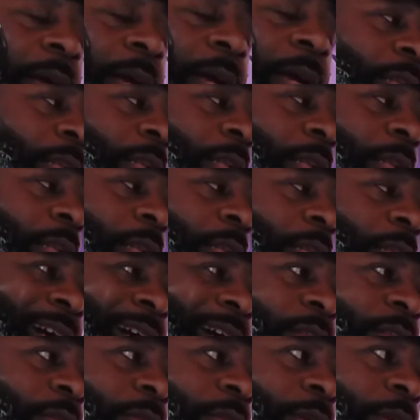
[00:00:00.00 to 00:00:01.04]
like
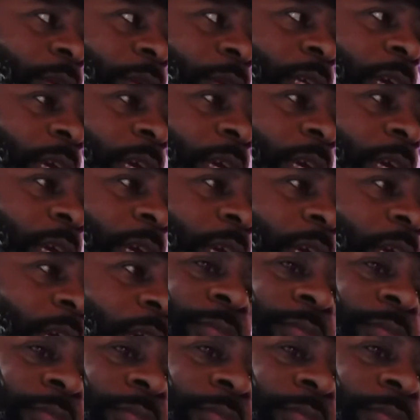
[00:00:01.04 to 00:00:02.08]
9:30, 10. I'm just
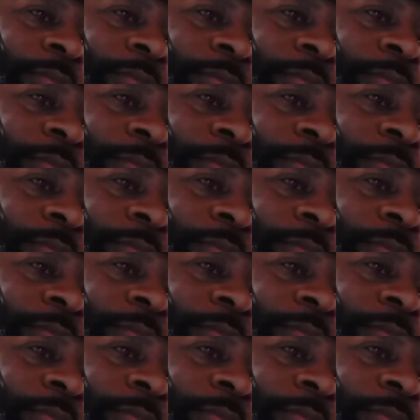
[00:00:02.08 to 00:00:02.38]
eating